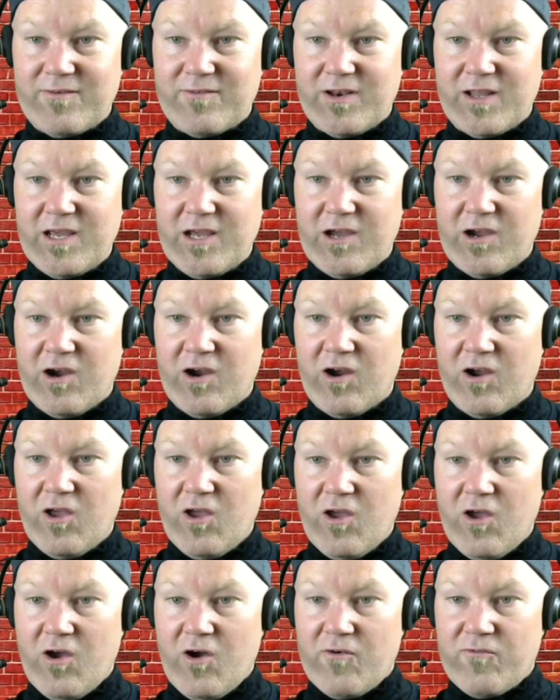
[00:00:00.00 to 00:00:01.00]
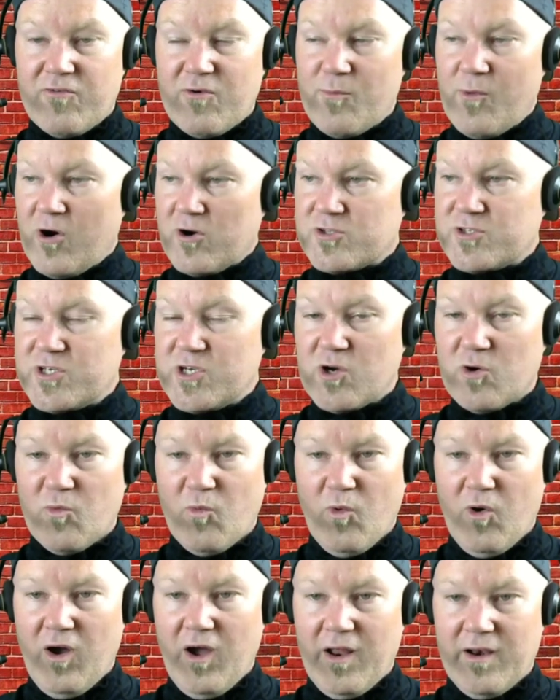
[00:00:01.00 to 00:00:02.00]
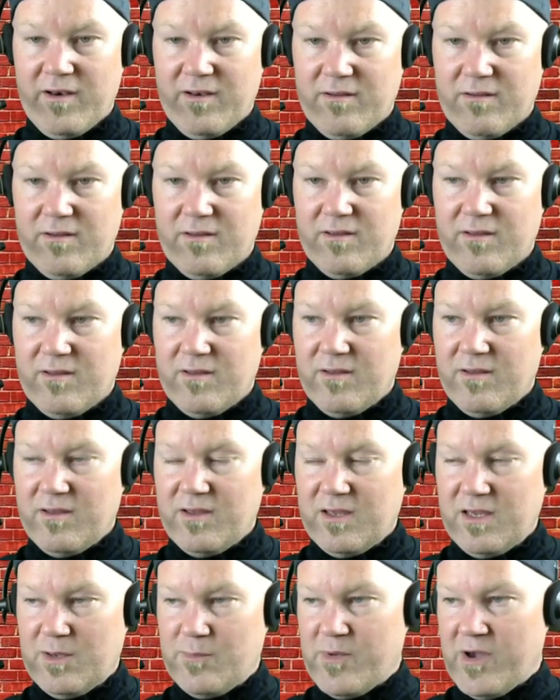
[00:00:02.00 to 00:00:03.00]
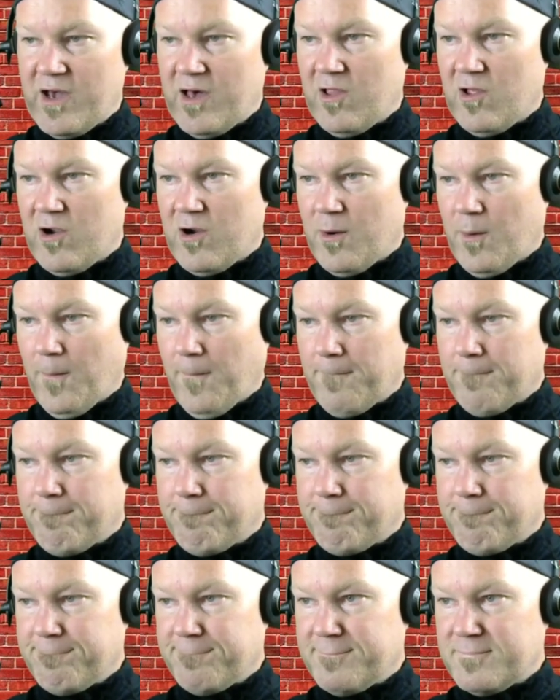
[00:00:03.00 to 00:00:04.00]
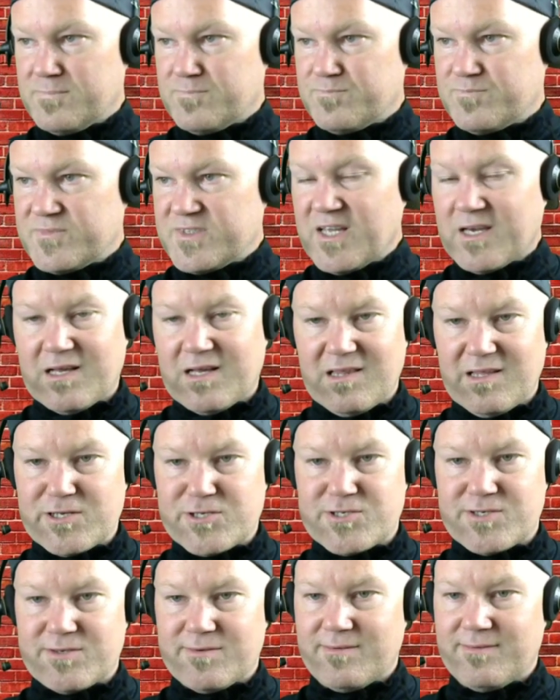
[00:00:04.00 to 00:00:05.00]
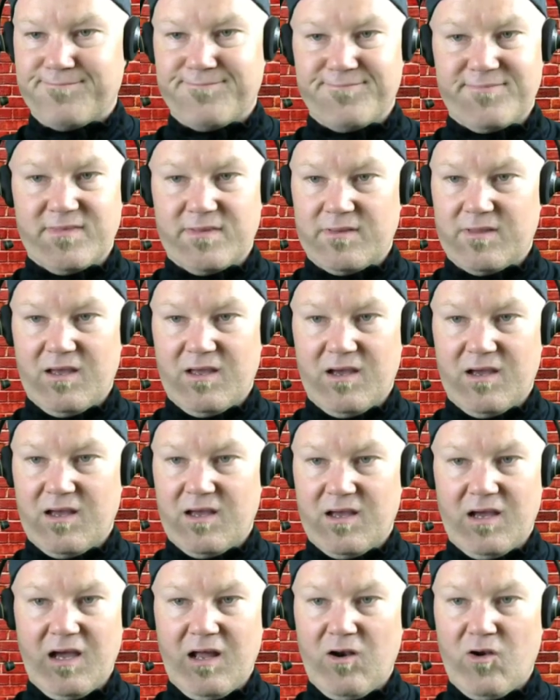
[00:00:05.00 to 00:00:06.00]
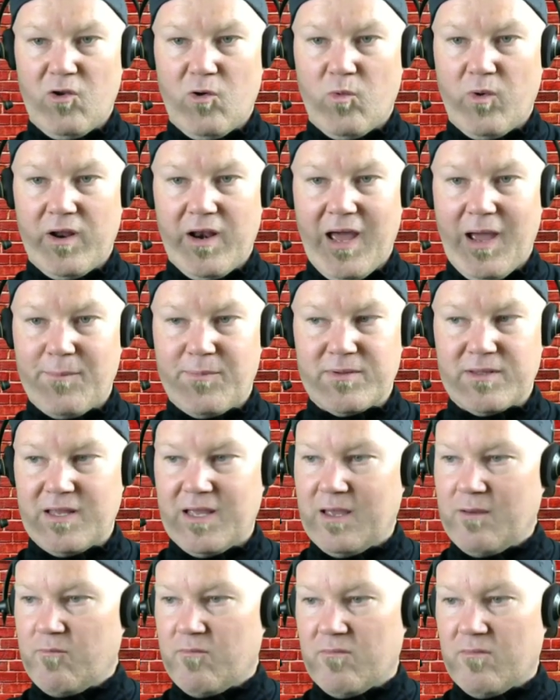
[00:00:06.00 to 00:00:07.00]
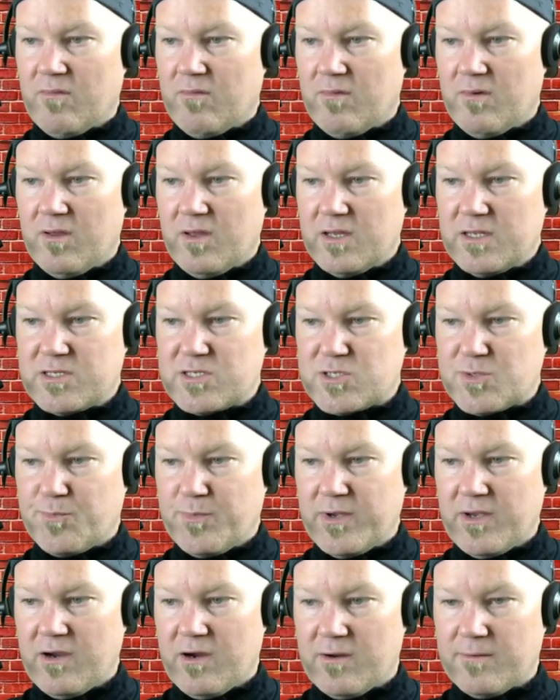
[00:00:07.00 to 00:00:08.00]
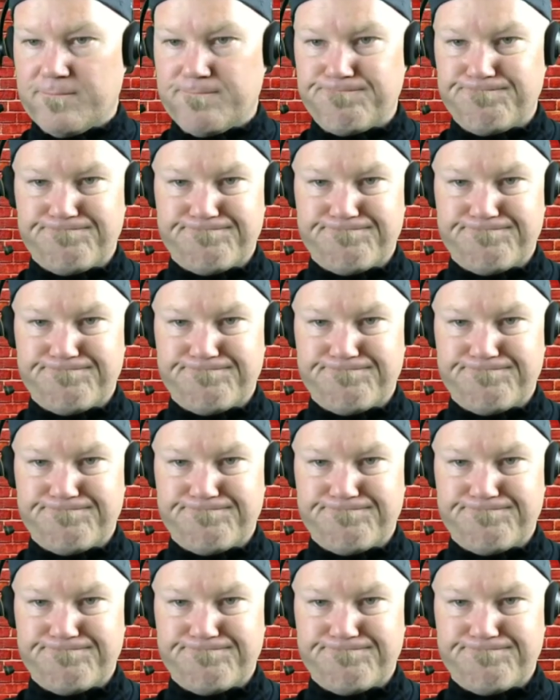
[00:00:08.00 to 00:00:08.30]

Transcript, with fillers: even heard from our Tier 1 emailer, Nicholas. I don't know what happened to him. He disappeared.